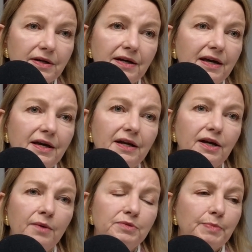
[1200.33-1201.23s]
Again, it
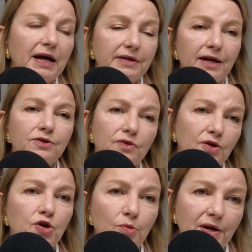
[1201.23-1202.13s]
comes back down to the
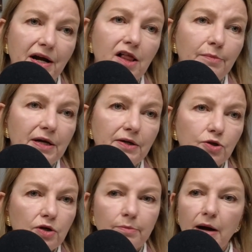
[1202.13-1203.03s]
human element.
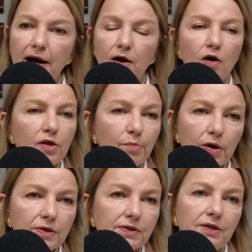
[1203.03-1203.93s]
You can buy all the
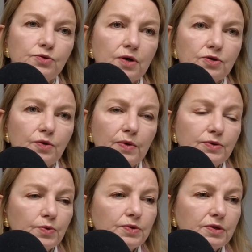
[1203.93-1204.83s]
books and instructional
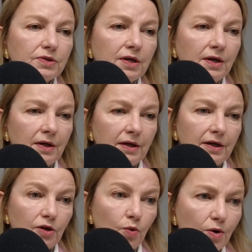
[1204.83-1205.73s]
resources
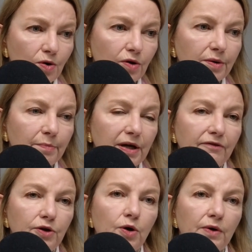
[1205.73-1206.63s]
in the world, but if
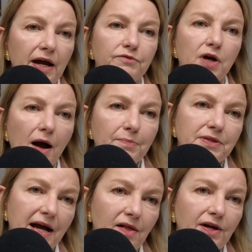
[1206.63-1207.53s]
you don't have top
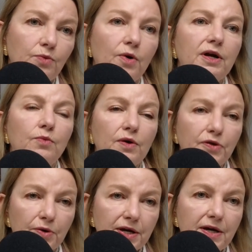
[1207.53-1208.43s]
talent working with
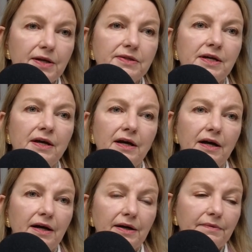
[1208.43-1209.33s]
your kids,
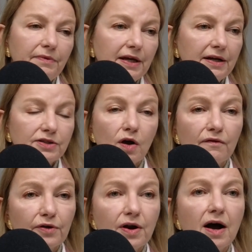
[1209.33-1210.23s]
then it's all
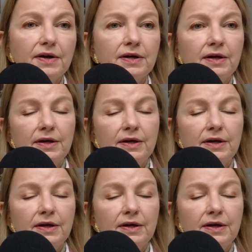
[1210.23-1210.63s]
for naught.